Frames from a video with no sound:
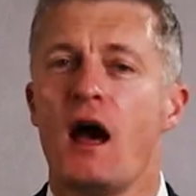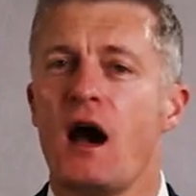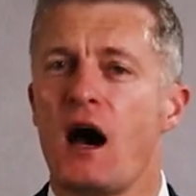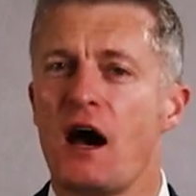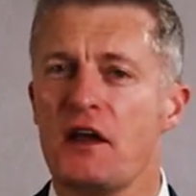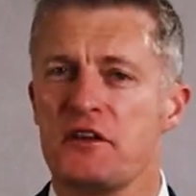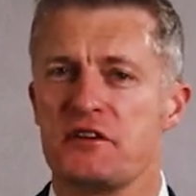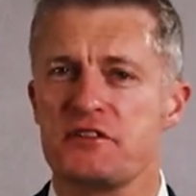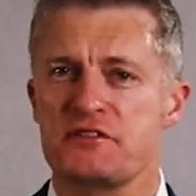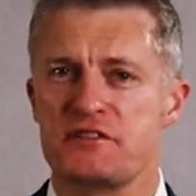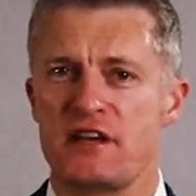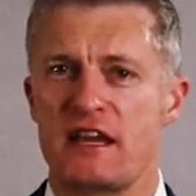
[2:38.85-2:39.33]

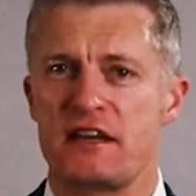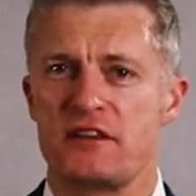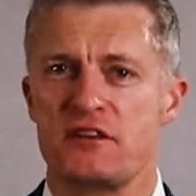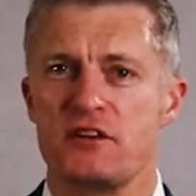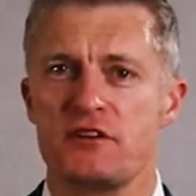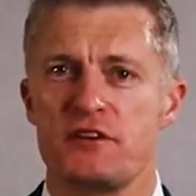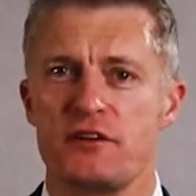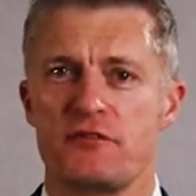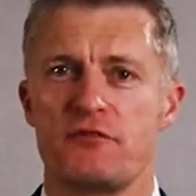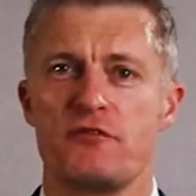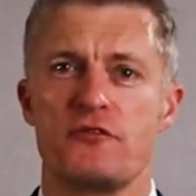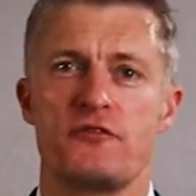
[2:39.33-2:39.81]
Understanding the
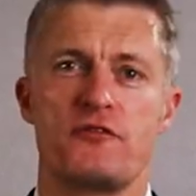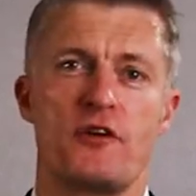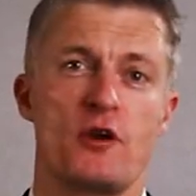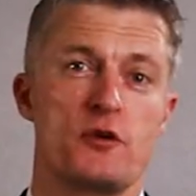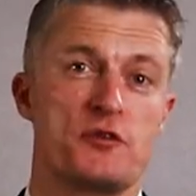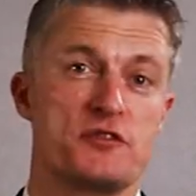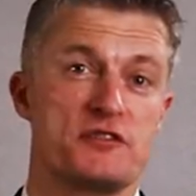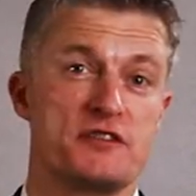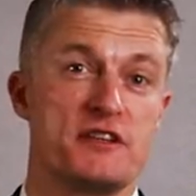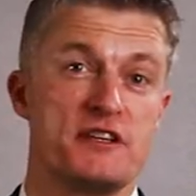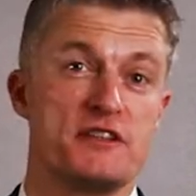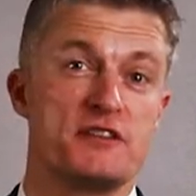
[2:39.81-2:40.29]
different
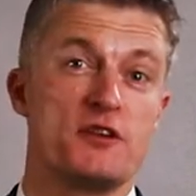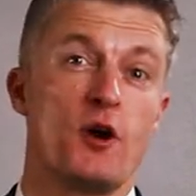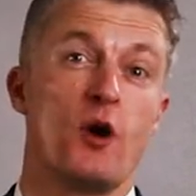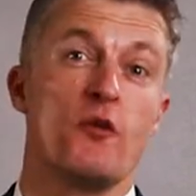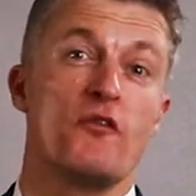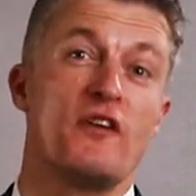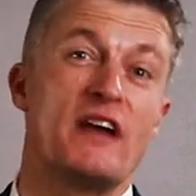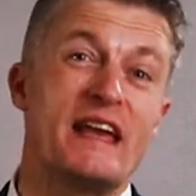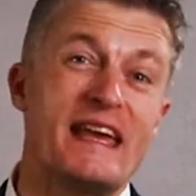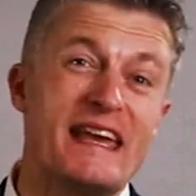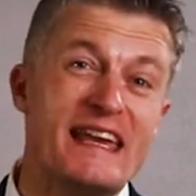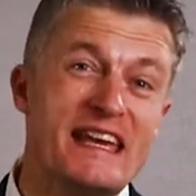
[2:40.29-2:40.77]
focuses
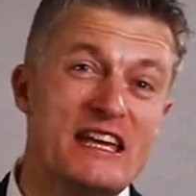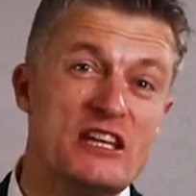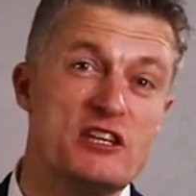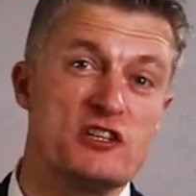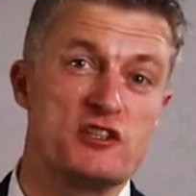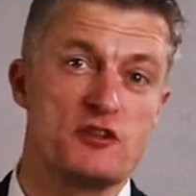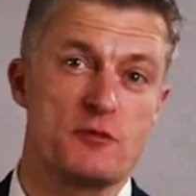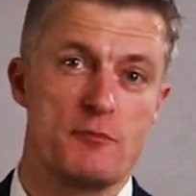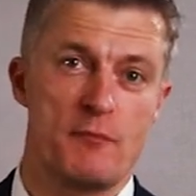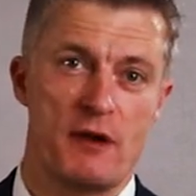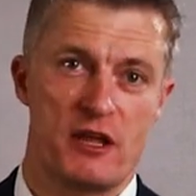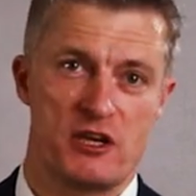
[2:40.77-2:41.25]
of
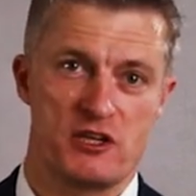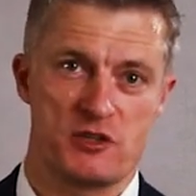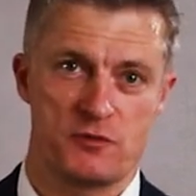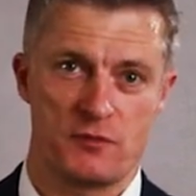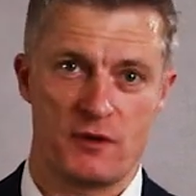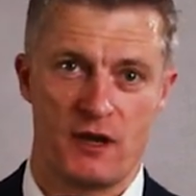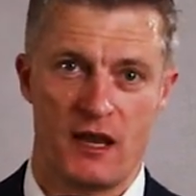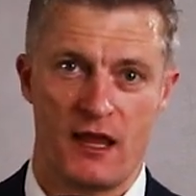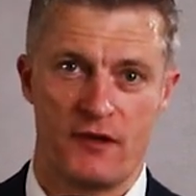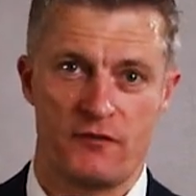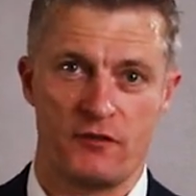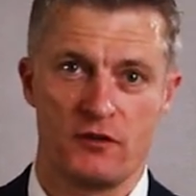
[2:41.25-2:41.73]
each
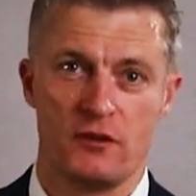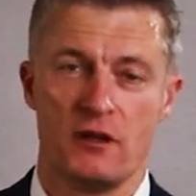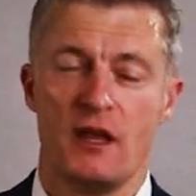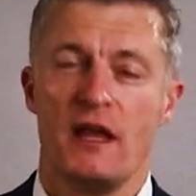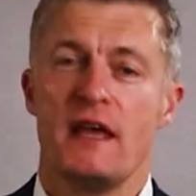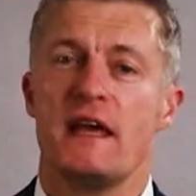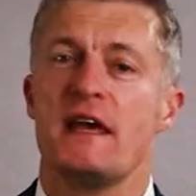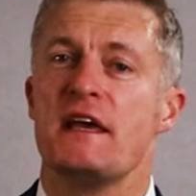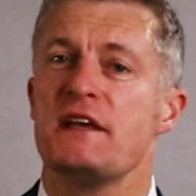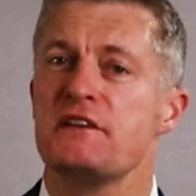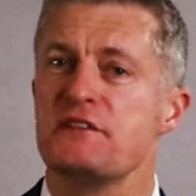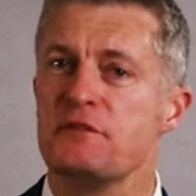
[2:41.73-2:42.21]
management level
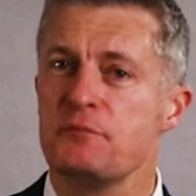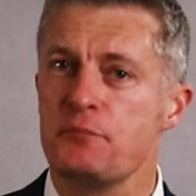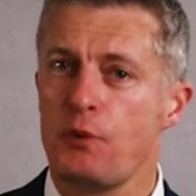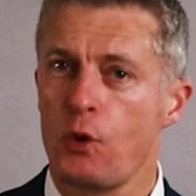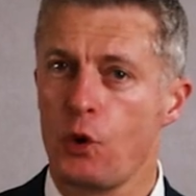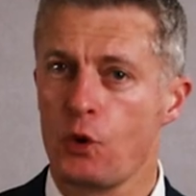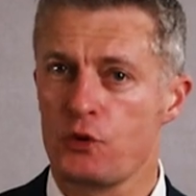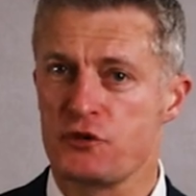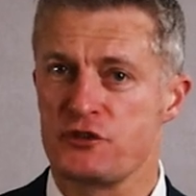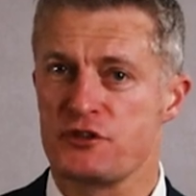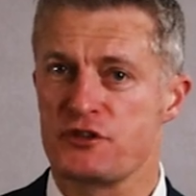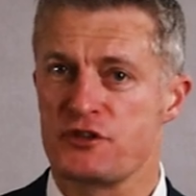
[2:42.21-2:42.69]
is
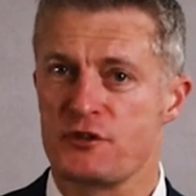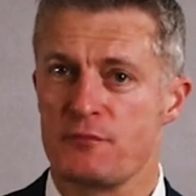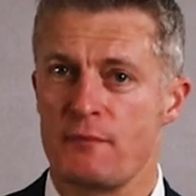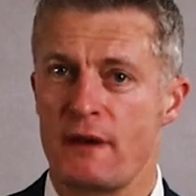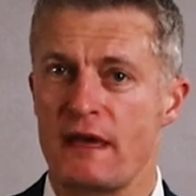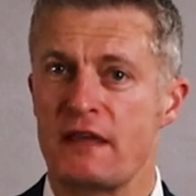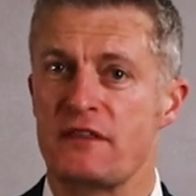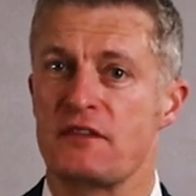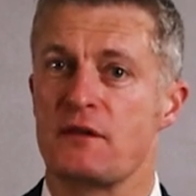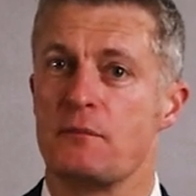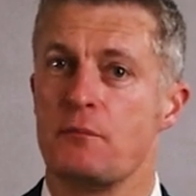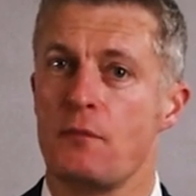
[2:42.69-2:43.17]
important to
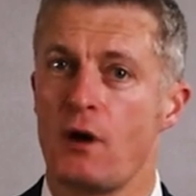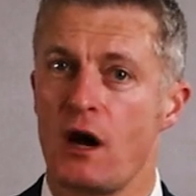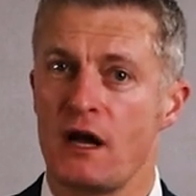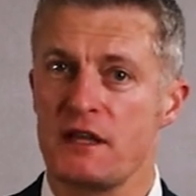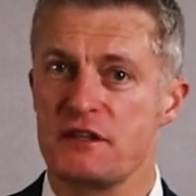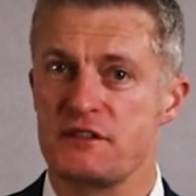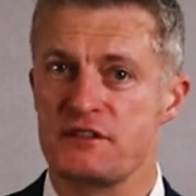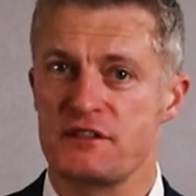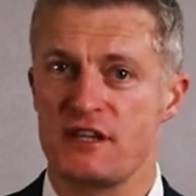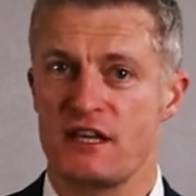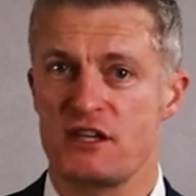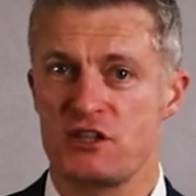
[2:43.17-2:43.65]
make the
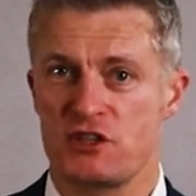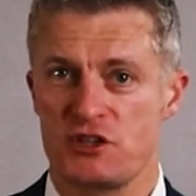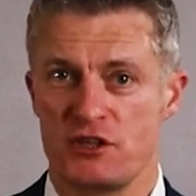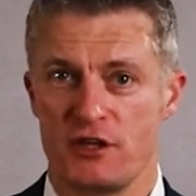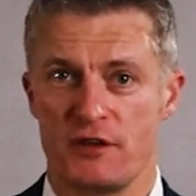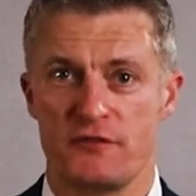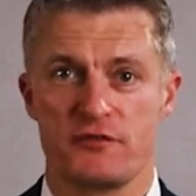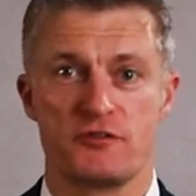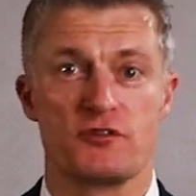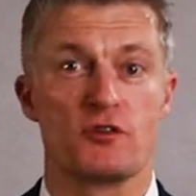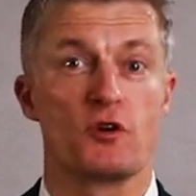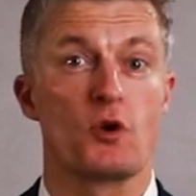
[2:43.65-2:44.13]
mindset
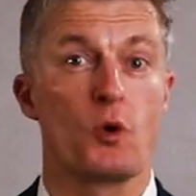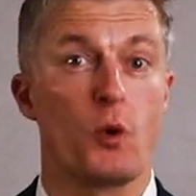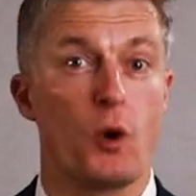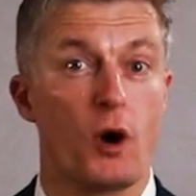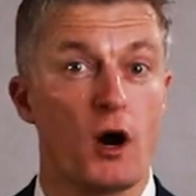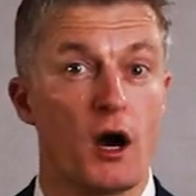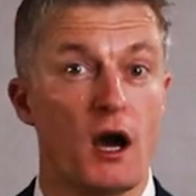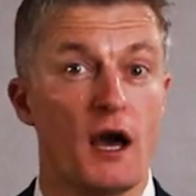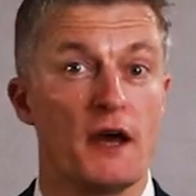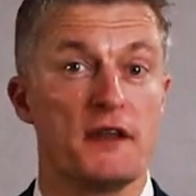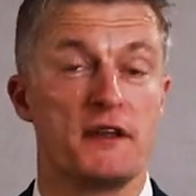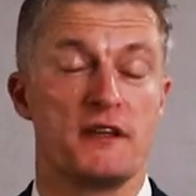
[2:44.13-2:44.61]
shifts
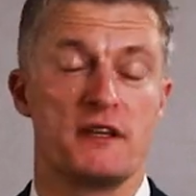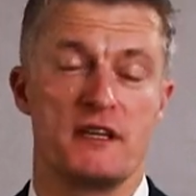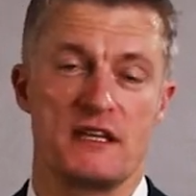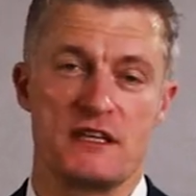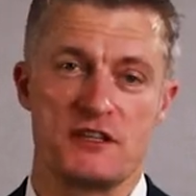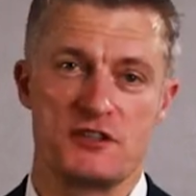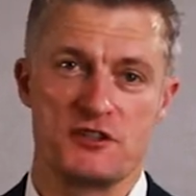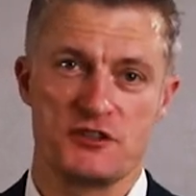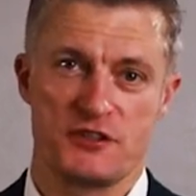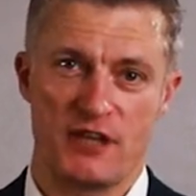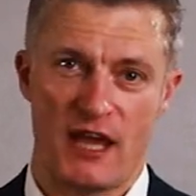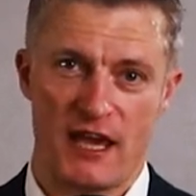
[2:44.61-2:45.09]
required at
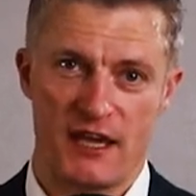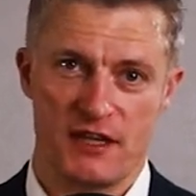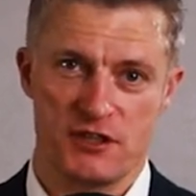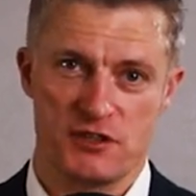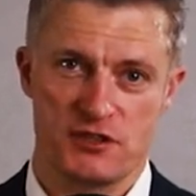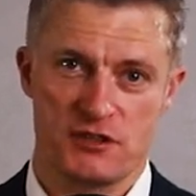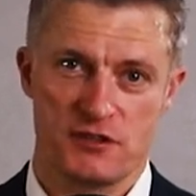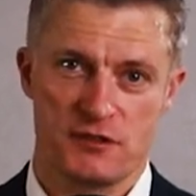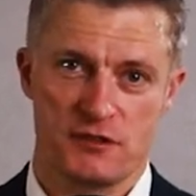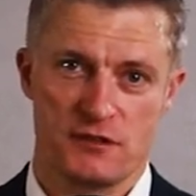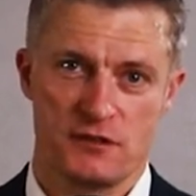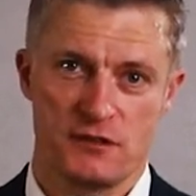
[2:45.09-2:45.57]
each
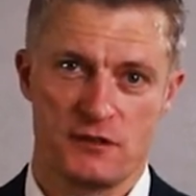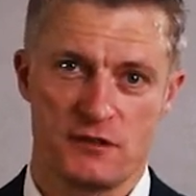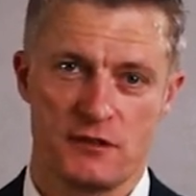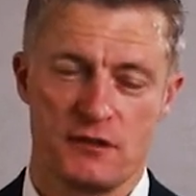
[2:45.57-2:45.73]
stage.